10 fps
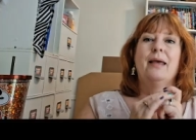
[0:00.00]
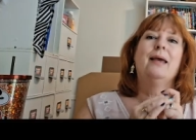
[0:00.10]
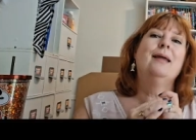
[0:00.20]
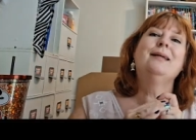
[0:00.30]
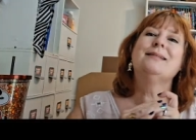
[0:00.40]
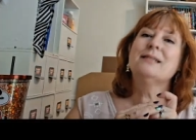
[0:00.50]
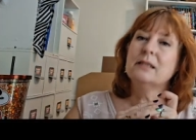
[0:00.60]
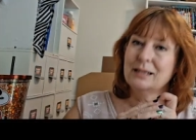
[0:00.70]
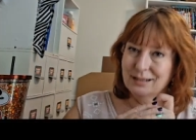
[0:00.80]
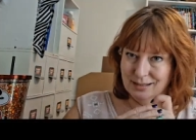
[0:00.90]
And it's
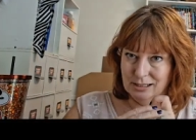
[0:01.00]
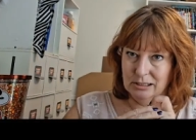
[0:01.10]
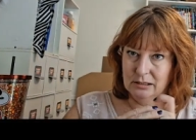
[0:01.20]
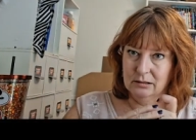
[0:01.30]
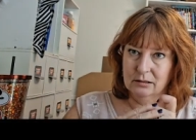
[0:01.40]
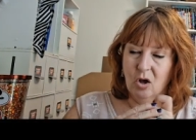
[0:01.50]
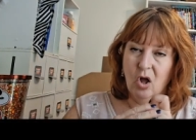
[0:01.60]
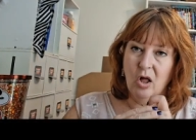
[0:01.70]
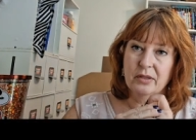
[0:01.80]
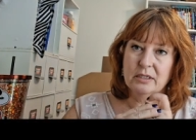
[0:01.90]
itchy
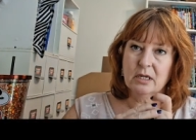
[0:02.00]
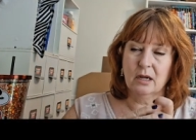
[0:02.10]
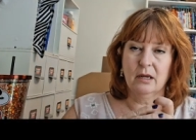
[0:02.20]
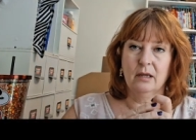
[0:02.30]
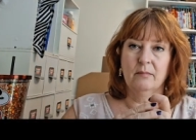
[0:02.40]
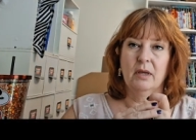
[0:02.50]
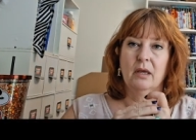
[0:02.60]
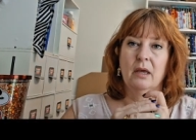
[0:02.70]
all the time.